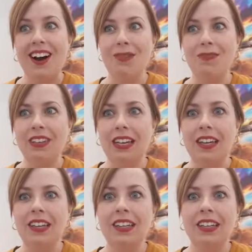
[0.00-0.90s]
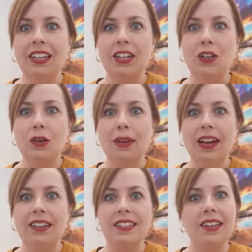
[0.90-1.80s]
hopefully you'll be
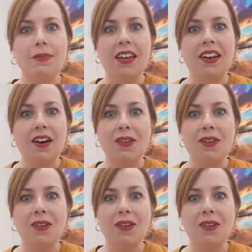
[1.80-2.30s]
able to see me